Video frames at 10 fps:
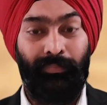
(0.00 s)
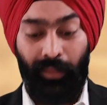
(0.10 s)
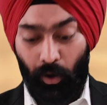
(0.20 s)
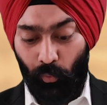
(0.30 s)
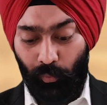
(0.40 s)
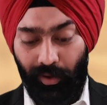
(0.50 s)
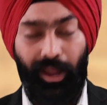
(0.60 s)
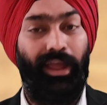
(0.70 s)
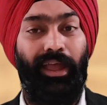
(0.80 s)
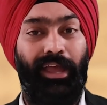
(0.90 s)
Now,
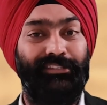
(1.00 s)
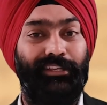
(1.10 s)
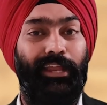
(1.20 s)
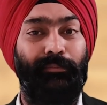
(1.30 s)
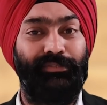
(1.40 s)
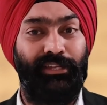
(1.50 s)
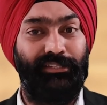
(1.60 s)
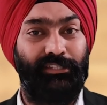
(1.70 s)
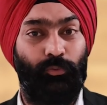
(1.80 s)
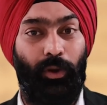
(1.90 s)
as the name says,
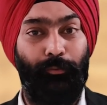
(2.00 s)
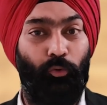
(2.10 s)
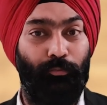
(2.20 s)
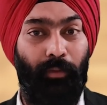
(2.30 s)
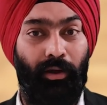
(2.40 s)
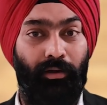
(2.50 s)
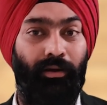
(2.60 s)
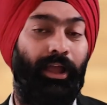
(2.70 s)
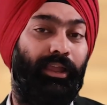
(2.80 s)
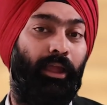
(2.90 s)
it's a whiteboard
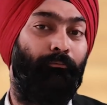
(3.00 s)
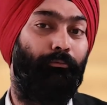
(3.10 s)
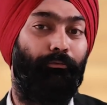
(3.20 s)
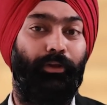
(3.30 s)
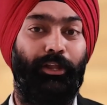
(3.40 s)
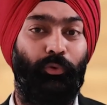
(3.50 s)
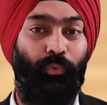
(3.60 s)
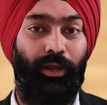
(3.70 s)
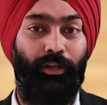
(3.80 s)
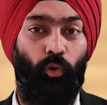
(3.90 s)
marker. I am free to
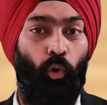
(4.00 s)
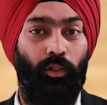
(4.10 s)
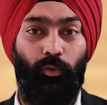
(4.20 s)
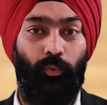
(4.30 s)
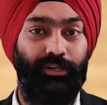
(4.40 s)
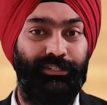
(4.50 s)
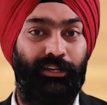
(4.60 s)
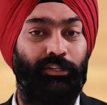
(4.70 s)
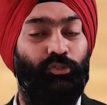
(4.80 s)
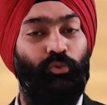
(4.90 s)
write all the words
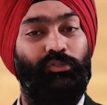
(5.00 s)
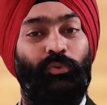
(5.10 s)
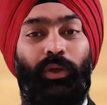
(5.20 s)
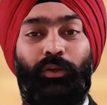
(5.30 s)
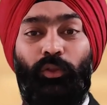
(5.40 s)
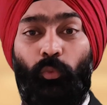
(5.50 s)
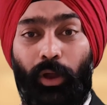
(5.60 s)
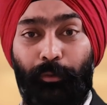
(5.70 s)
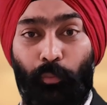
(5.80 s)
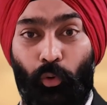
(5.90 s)
that I choose to write on the
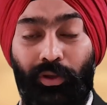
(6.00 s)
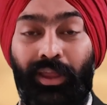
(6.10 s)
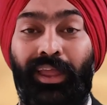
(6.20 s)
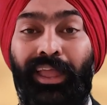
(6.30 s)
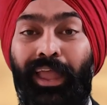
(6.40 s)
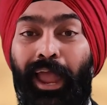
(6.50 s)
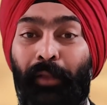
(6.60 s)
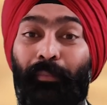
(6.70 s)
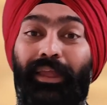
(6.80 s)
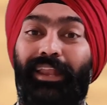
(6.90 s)
whiteboard.
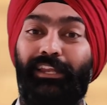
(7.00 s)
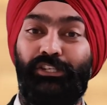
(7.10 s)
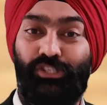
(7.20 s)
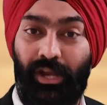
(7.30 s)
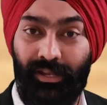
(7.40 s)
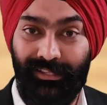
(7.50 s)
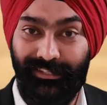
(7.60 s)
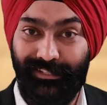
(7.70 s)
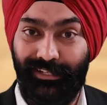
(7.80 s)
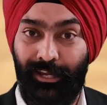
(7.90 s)
And by any
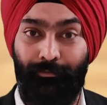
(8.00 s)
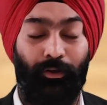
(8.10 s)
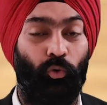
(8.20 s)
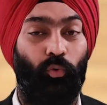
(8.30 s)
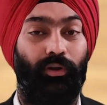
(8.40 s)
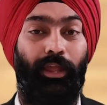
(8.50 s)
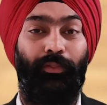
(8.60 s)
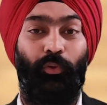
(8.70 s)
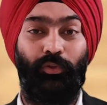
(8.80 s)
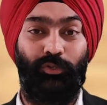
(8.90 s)
chance, if I don't
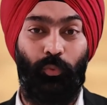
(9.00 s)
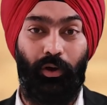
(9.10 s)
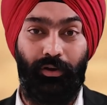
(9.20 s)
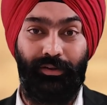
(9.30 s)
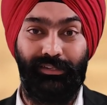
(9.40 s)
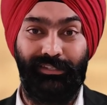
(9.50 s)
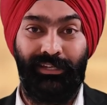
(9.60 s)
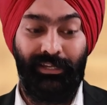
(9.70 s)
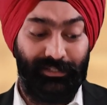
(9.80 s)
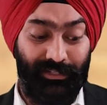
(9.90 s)
like those
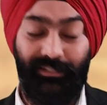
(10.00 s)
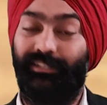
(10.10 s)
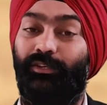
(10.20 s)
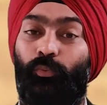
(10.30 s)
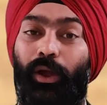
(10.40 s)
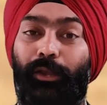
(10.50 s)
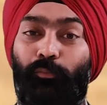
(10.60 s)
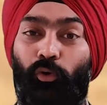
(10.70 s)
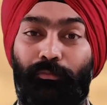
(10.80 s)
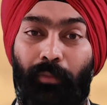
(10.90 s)
words, since it's a
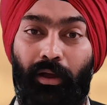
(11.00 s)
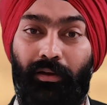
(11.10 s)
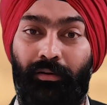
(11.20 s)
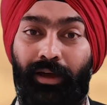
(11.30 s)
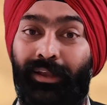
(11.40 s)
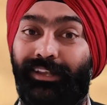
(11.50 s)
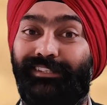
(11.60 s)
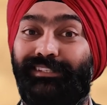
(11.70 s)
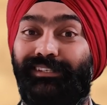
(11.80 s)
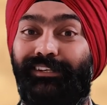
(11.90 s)
whiteboard marker and
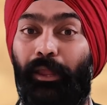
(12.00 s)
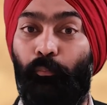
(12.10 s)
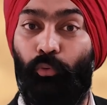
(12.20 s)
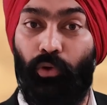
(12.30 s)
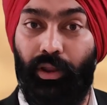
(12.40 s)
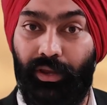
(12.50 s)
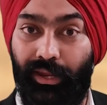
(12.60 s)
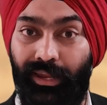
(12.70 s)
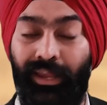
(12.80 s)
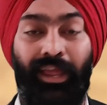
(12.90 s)
it's
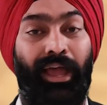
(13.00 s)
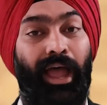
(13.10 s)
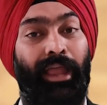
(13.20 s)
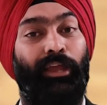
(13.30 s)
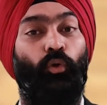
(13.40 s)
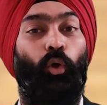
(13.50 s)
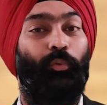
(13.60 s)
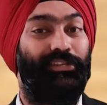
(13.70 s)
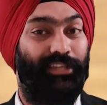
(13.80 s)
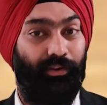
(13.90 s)
temporary, I can
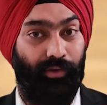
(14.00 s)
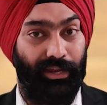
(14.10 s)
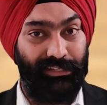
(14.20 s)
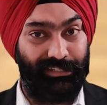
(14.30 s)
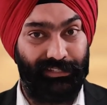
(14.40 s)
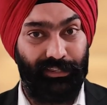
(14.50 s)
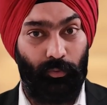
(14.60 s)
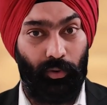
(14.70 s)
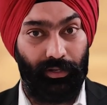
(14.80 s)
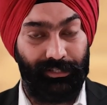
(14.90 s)
always erase the
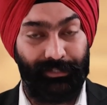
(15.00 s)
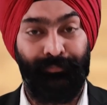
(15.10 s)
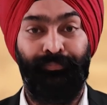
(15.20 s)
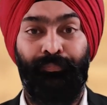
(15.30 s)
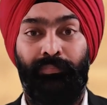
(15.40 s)
words.